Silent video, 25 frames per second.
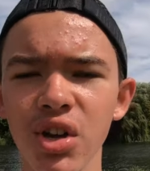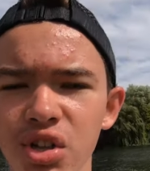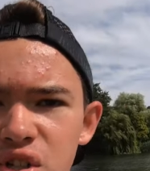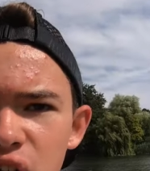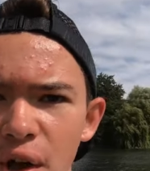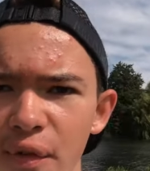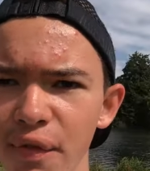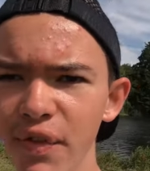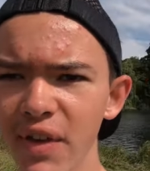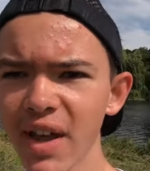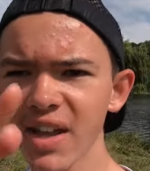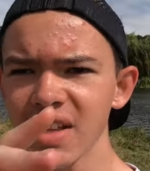
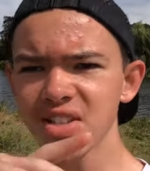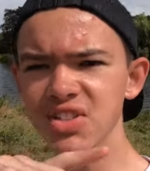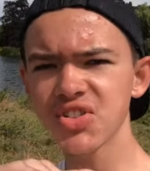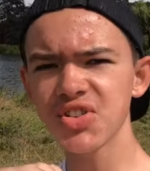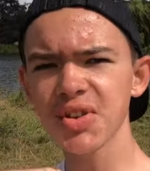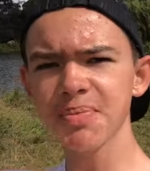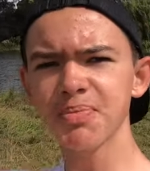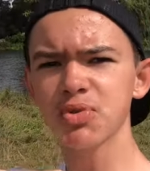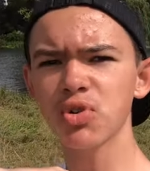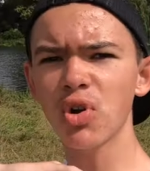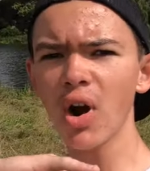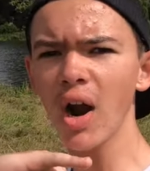Don't forget to
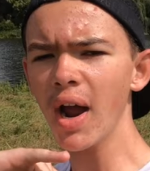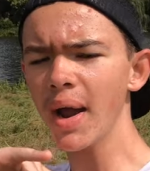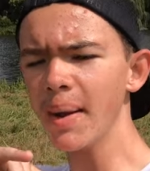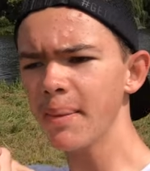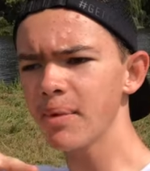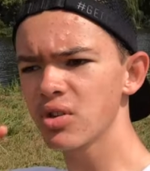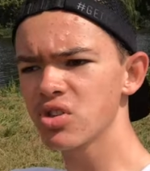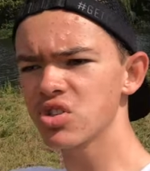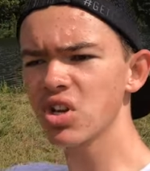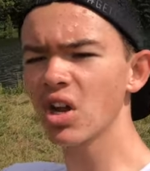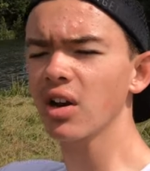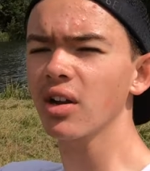
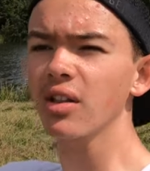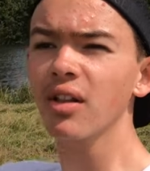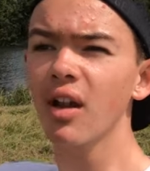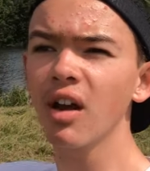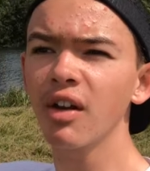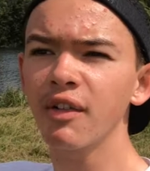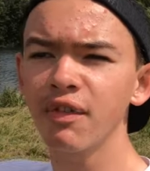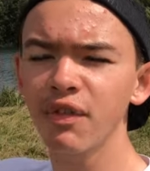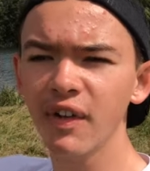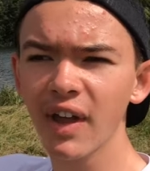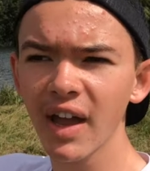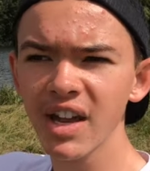subscribe, turn on the
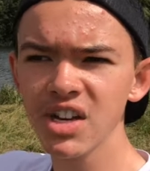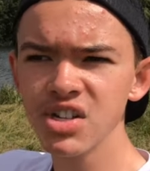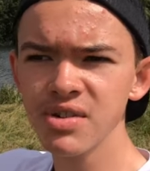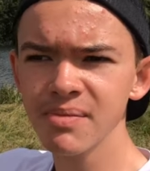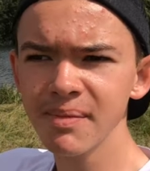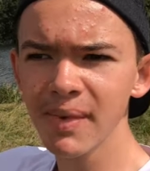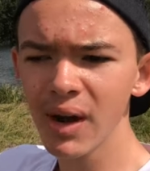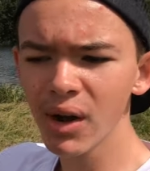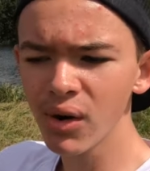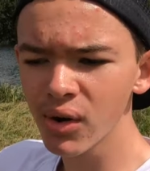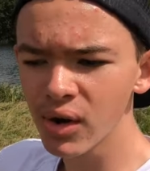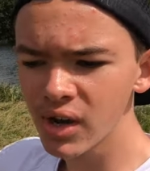
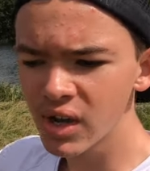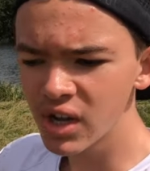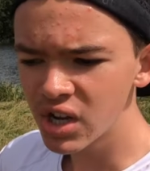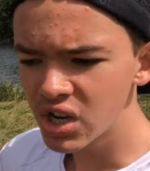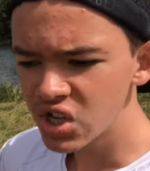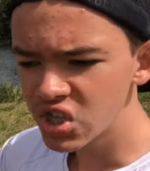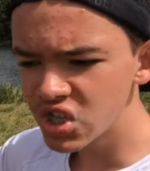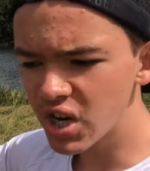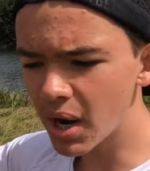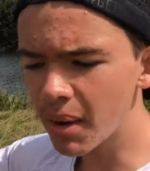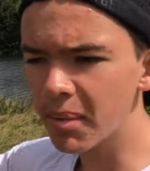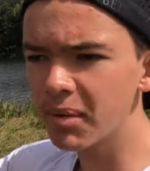notification bell,
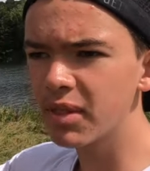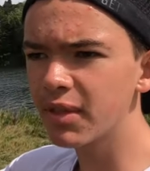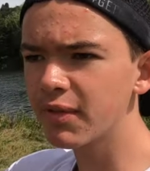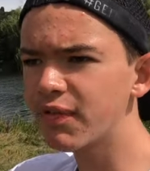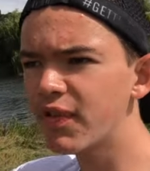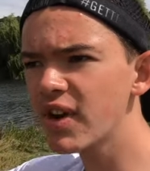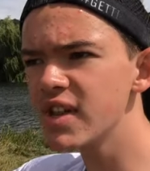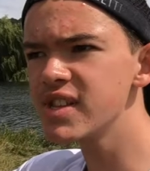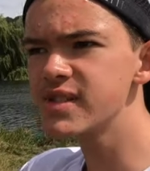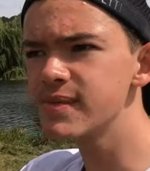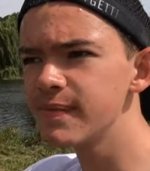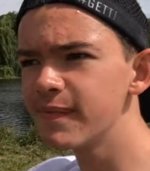share with your
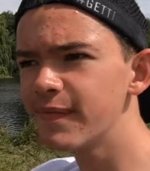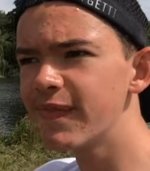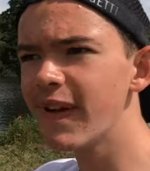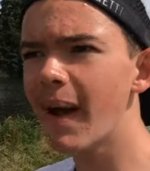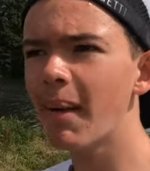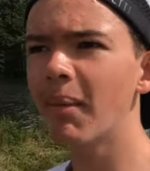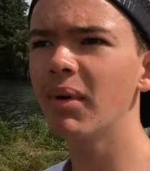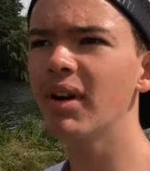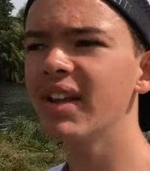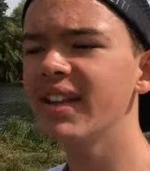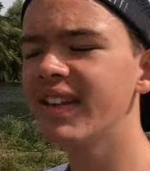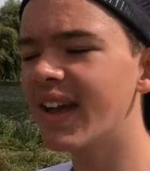friends and
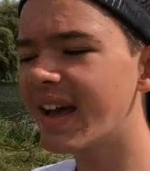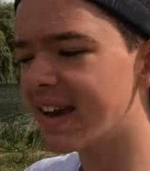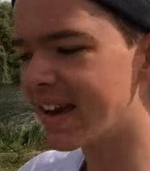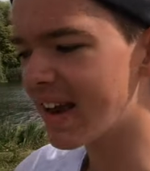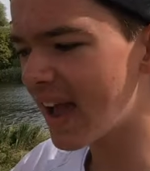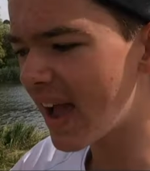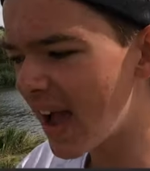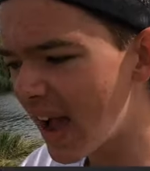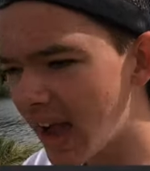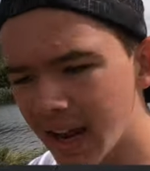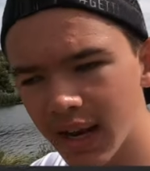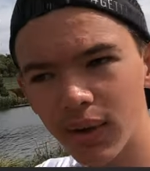family
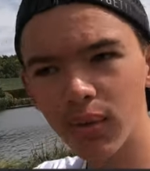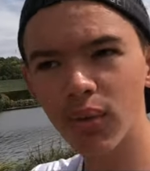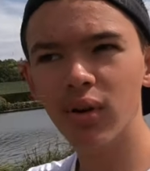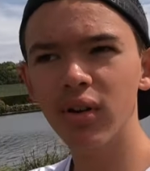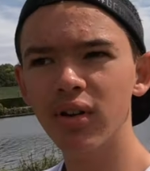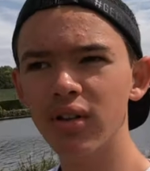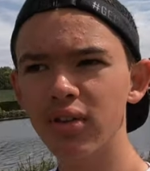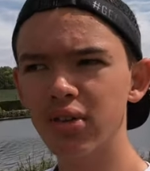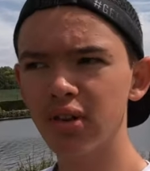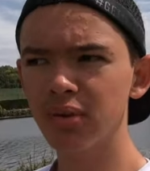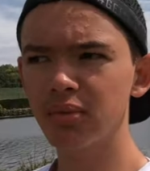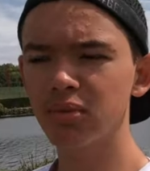and
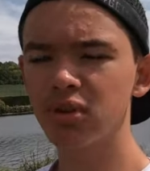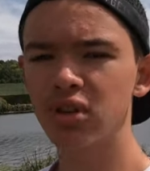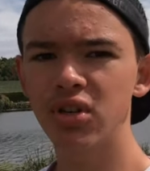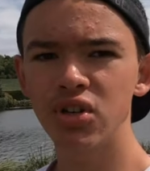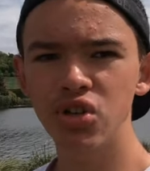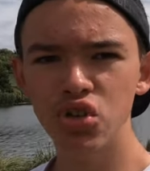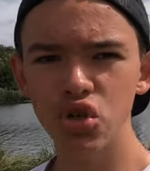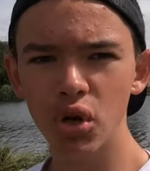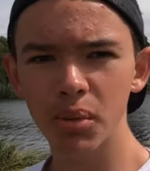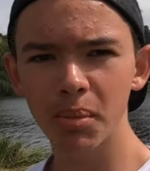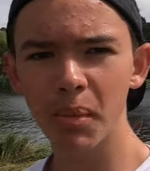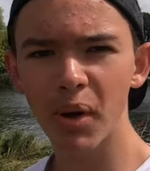anyone you think would
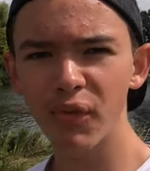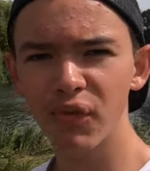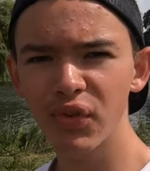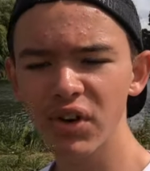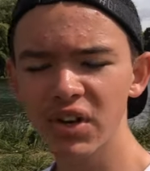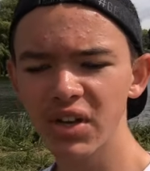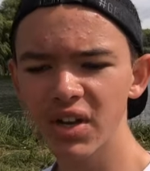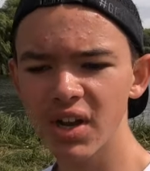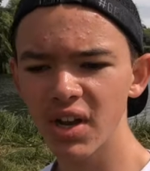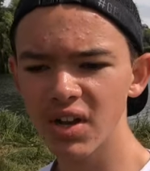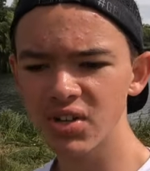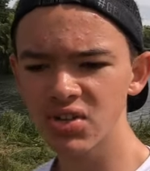enjoy my
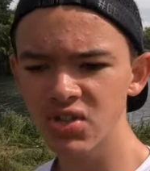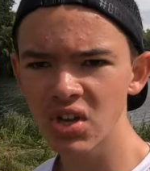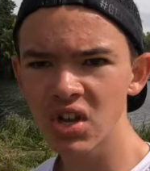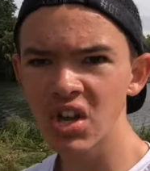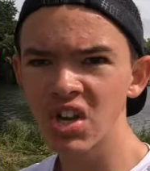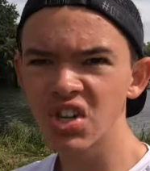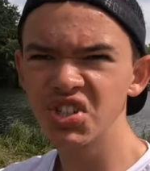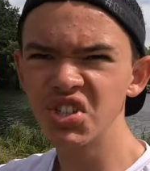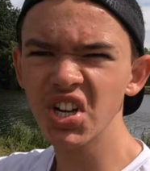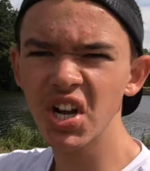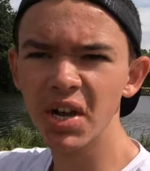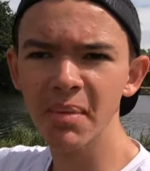videos.
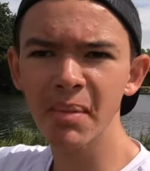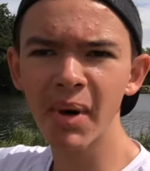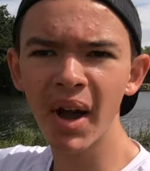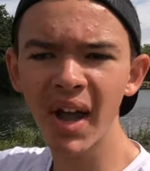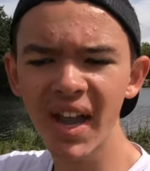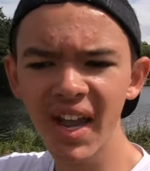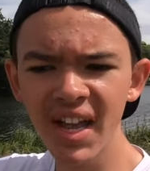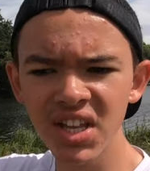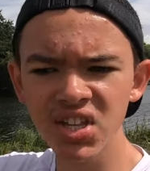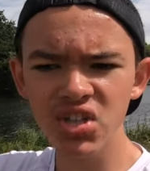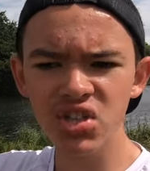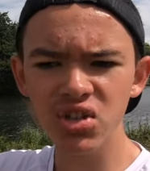Check out my
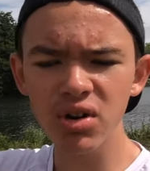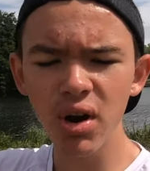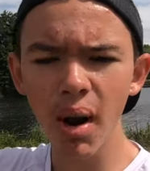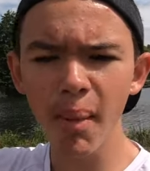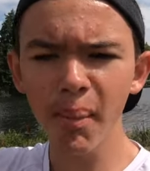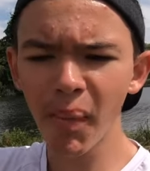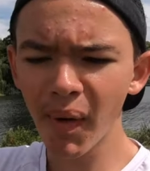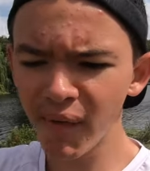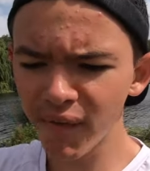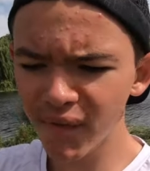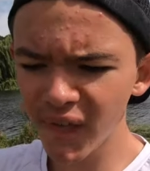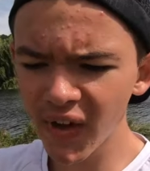
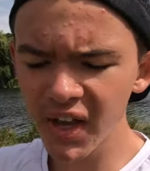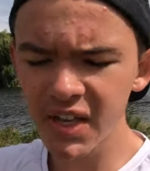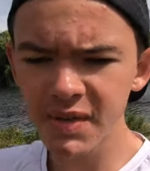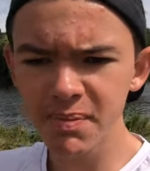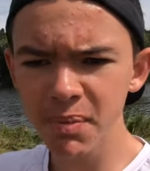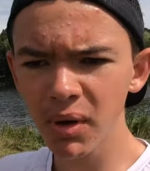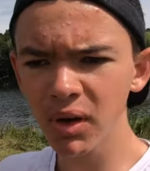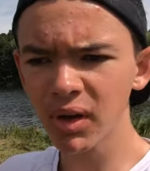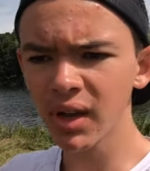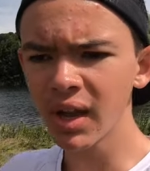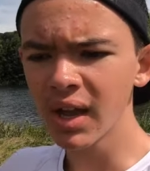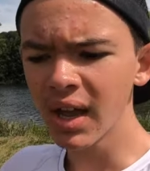Instagram, my
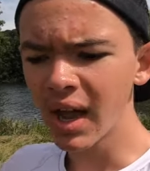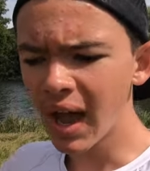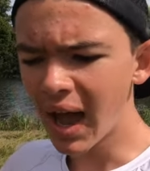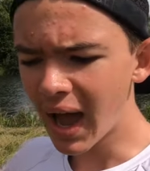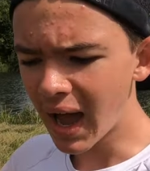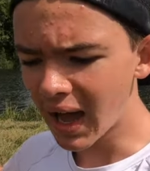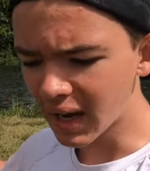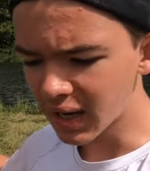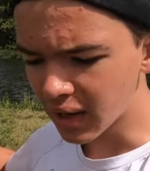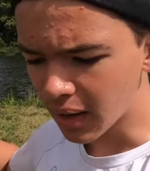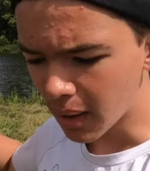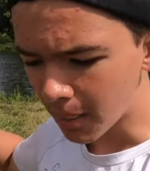Facebook
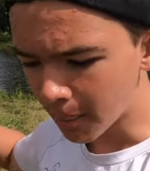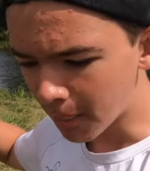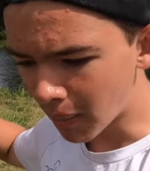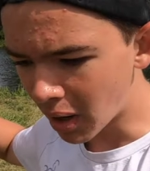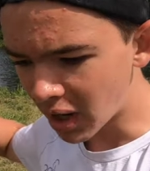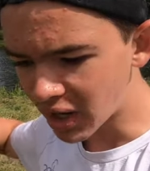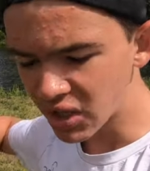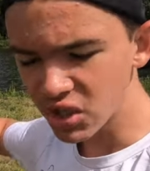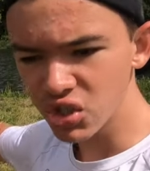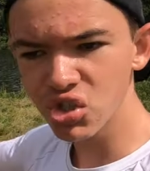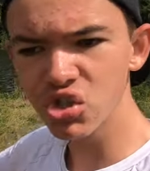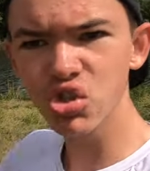and
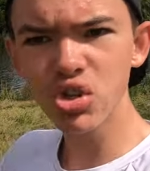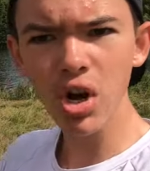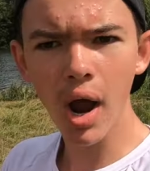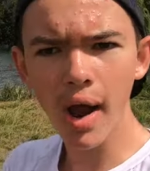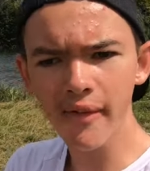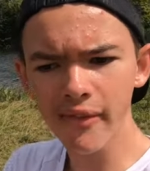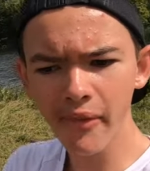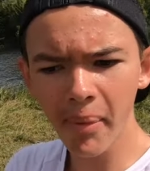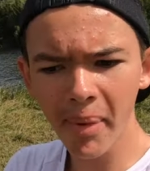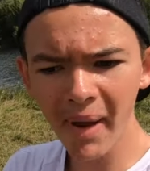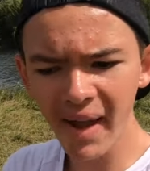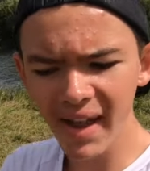my
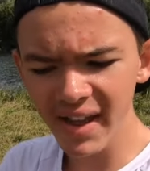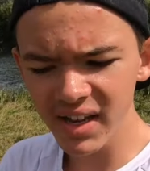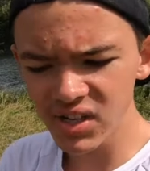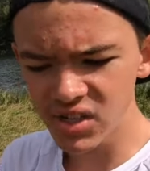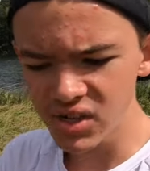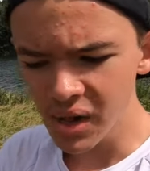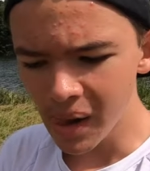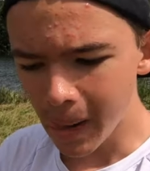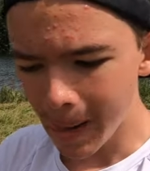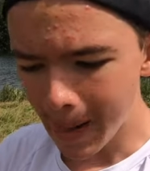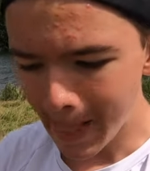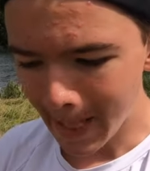Strava page,
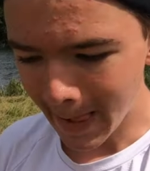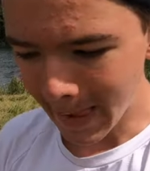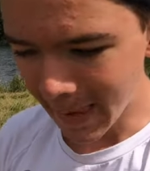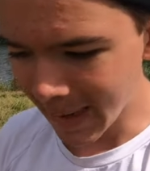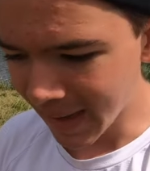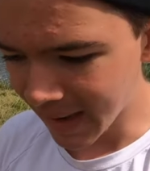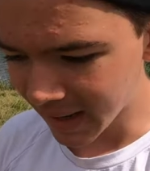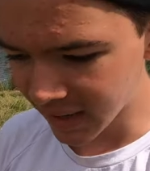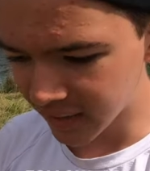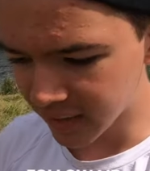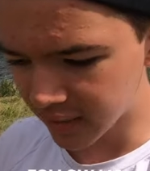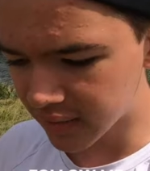
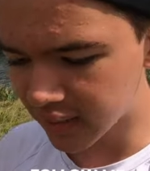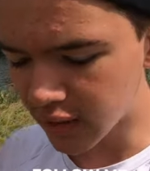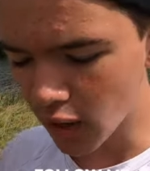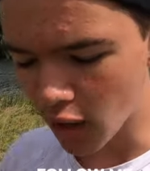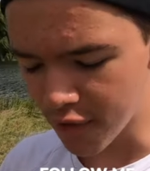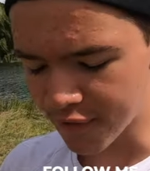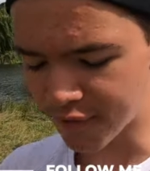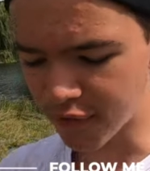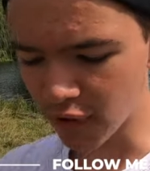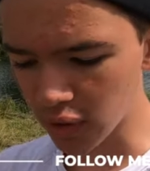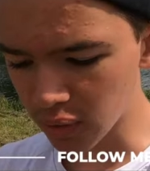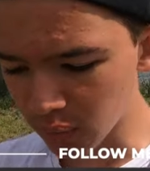and
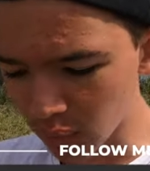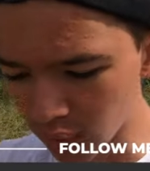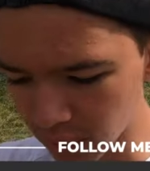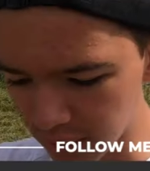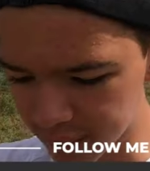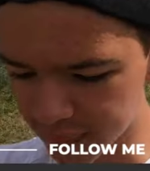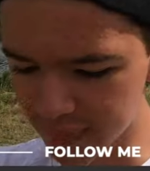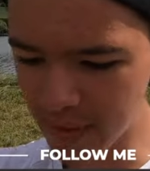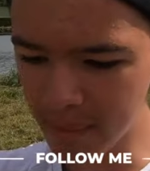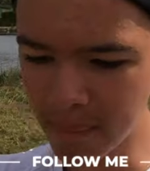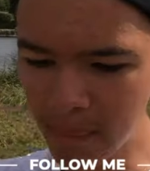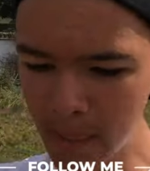go follow all
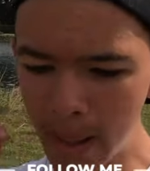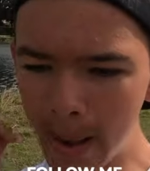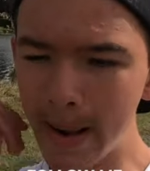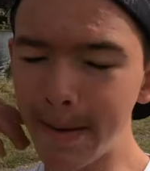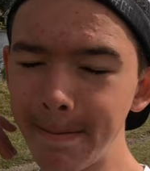of them.